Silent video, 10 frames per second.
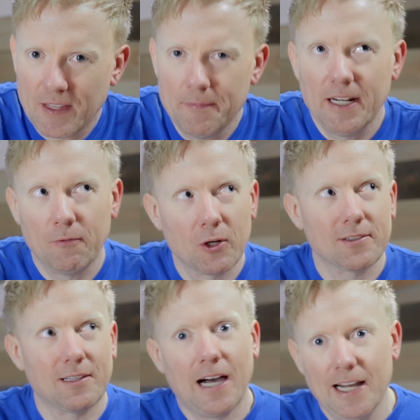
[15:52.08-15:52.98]
I mean, I
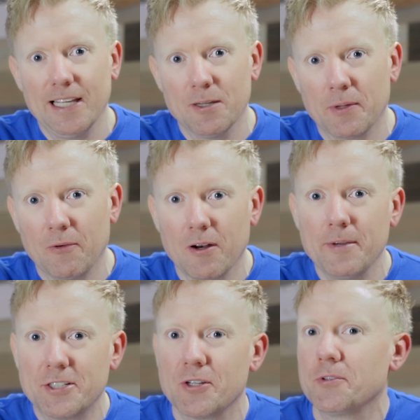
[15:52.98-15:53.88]
wouldn't lie to you, but I want to
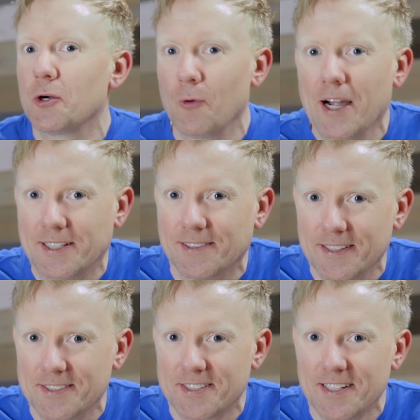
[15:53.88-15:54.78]
make sure I'm correct at
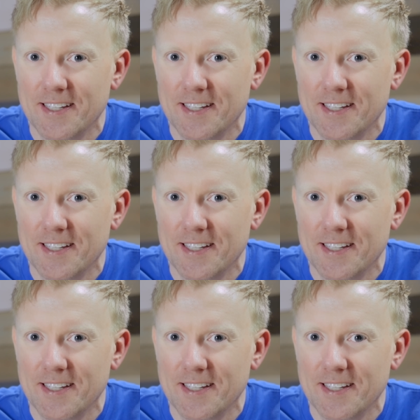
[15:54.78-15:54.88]
least.